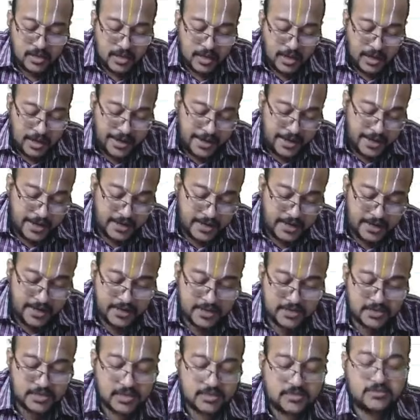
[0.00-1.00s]
and I
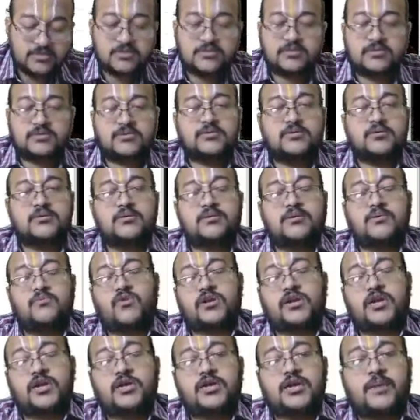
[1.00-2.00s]
adjust this
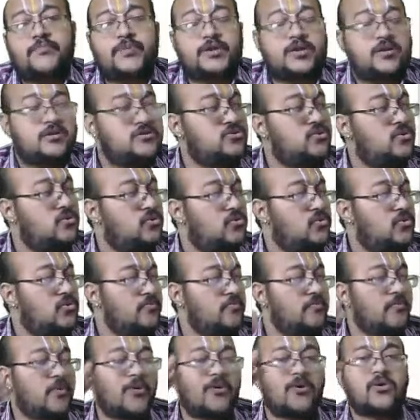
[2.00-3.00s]
working capital. So
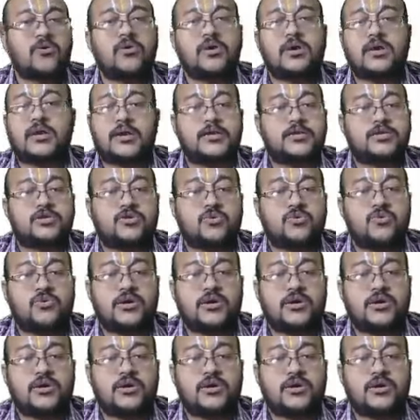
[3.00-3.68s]
borrowing ratio,